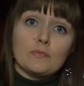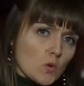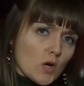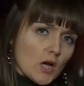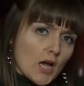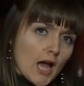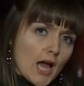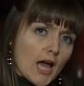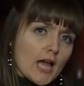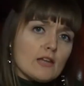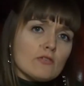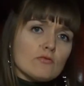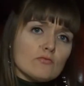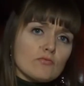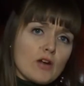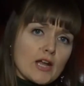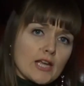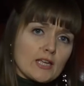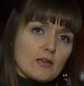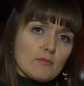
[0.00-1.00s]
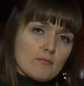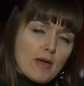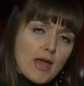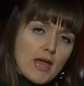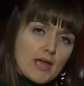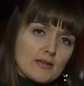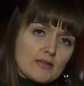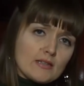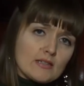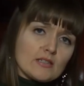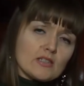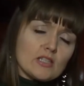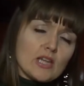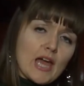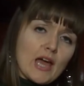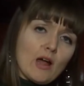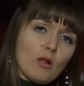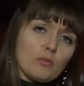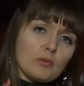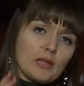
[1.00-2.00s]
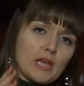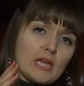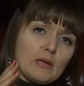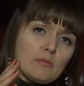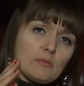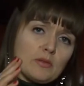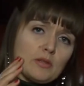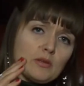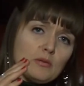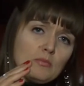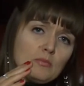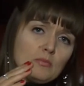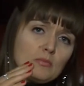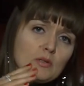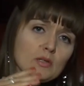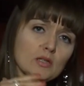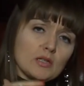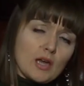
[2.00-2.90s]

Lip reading: What I recommend to help keep them